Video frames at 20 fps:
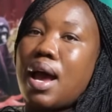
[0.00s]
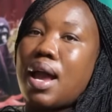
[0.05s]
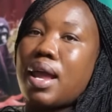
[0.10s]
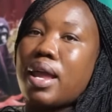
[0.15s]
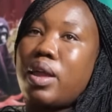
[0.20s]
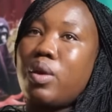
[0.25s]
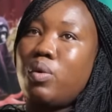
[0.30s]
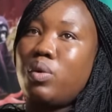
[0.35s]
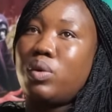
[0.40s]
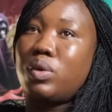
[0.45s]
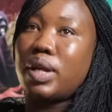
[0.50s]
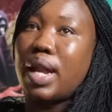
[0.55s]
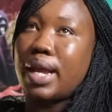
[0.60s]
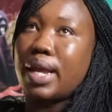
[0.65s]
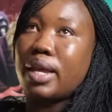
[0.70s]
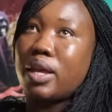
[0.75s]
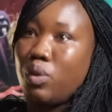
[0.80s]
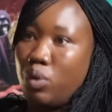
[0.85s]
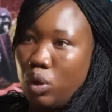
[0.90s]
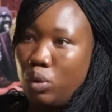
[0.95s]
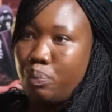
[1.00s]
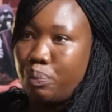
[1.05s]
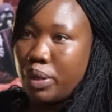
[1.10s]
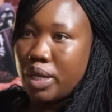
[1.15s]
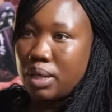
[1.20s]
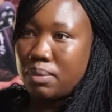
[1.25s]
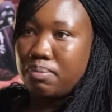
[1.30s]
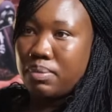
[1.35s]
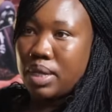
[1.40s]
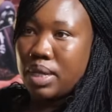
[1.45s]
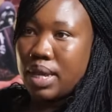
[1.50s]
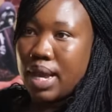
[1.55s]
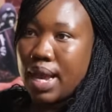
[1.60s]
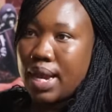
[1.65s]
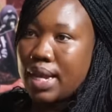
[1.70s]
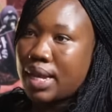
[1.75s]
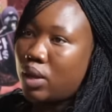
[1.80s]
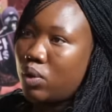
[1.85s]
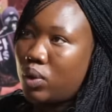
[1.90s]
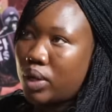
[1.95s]
he will beat me and
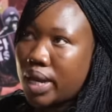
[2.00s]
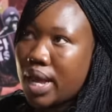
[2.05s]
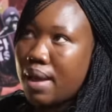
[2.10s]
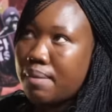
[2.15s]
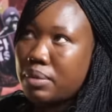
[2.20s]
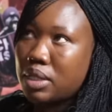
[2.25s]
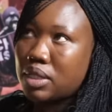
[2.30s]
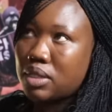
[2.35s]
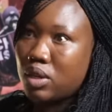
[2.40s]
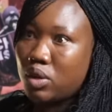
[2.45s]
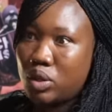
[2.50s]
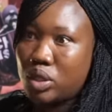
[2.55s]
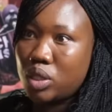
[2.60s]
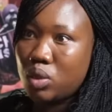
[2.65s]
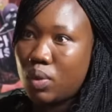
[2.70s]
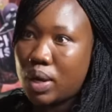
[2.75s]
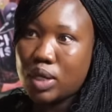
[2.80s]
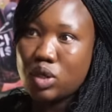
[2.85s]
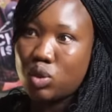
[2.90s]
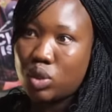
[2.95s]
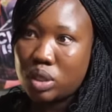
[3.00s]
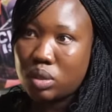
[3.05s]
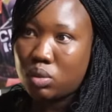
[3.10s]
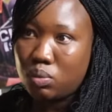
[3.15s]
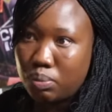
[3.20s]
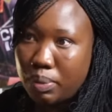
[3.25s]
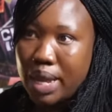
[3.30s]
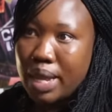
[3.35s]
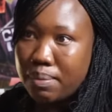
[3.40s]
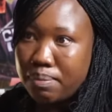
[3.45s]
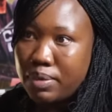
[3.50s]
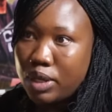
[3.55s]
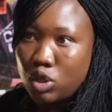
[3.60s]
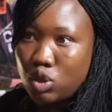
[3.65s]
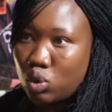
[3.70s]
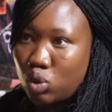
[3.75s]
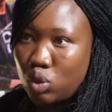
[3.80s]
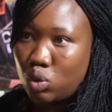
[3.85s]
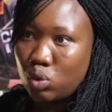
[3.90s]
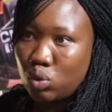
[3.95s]
he will come and say, you see what you make me
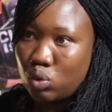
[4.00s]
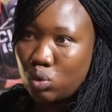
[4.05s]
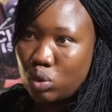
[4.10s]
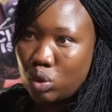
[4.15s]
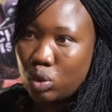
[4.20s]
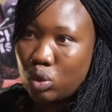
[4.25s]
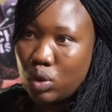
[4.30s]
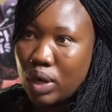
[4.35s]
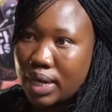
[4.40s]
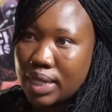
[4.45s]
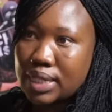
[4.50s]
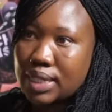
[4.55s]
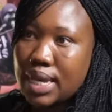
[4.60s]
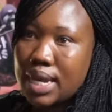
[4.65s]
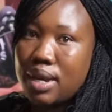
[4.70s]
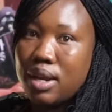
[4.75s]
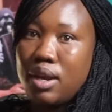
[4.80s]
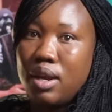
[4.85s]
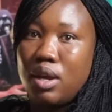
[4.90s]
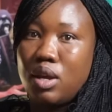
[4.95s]
to do? You understand?